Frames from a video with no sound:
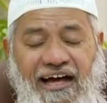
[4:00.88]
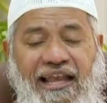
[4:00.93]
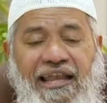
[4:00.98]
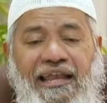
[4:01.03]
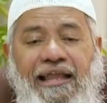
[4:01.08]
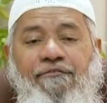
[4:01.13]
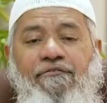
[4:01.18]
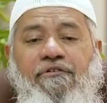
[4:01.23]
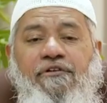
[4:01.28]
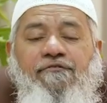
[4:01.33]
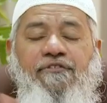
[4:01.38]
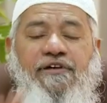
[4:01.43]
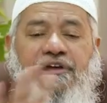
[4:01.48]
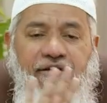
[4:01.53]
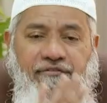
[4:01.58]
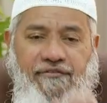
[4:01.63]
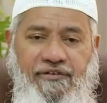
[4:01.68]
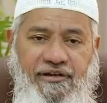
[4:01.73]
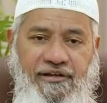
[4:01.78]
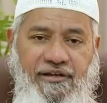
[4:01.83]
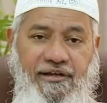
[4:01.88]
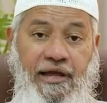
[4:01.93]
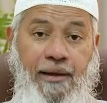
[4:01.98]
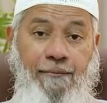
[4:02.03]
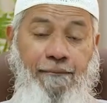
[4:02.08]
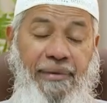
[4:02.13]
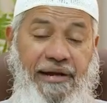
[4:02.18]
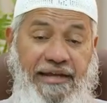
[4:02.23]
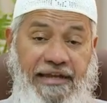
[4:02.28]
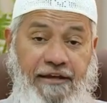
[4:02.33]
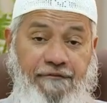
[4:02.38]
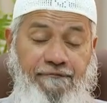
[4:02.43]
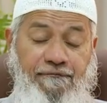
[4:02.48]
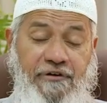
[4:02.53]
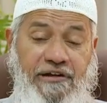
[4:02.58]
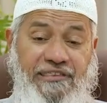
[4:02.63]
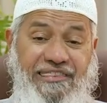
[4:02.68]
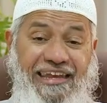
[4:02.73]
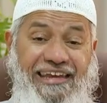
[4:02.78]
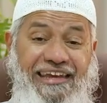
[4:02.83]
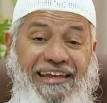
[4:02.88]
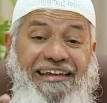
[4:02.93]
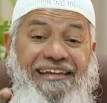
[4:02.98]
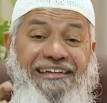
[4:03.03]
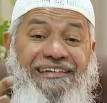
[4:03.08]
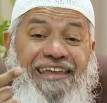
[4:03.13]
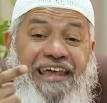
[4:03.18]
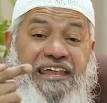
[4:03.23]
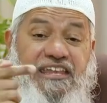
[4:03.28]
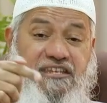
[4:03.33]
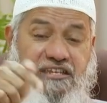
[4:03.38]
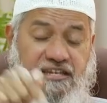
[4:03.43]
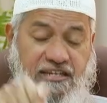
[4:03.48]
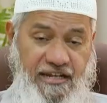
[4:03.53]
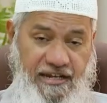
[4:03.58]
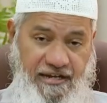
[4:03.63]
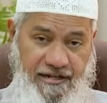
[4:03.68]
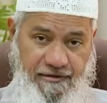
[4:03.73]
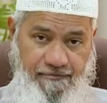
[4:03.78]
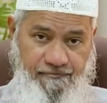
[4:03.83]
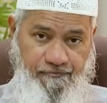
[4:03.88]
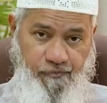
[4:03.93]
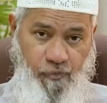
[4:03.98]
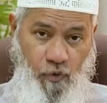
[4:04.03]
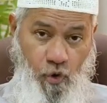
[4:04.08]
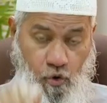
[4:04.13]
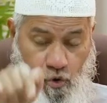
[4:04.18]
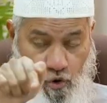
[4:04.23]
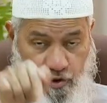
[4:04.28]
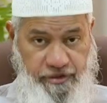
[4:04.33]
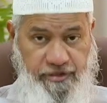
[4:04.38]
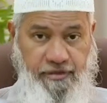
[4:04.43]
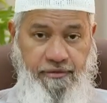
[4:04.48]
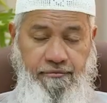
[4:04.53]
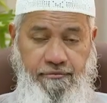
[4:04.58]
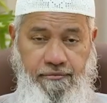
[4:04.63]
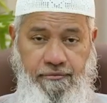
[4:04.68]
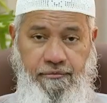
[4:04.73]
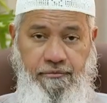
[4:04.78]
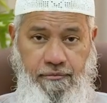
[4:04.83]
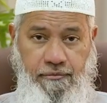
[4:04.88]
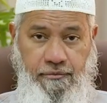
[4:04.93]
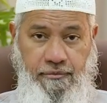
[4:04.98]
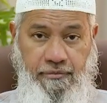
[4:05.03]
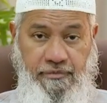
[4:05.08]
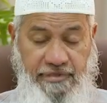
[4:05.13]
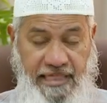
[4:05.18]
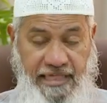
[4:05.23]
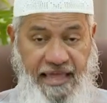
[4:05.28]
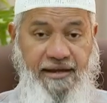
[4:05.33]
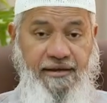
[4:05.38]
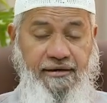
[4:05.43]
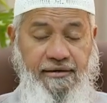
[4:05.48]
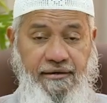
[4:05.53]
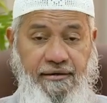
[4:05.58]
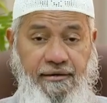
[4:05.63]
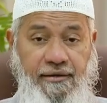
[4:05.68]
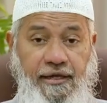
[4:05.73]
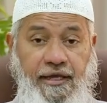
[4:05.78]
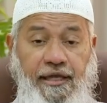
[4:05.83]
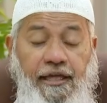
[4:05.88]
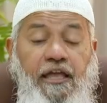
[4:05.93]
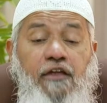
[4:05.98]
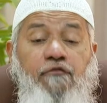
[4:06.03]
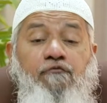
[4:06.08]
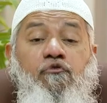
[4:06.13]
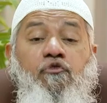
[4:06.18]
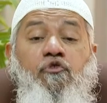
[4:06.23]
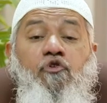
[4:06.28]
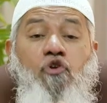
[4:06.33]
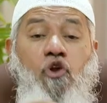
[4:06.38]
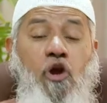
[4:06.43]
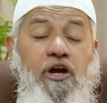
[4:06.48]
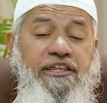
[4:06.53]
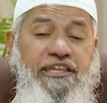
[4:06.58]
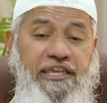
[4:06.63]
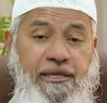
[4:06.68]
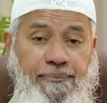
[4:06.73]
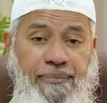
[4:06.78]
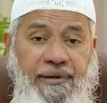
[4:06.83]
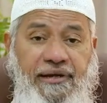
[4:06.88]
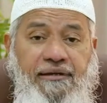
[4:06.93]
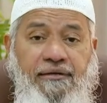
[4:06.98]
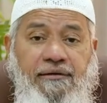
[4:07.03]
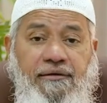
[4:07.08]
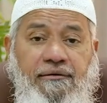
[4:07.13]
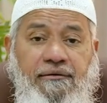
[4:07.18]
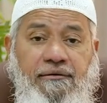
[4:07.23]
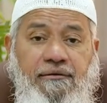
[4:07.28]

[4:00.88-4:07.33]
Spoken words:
Allah will forgive it. But if it's an intentional oath, then if you do not keep it,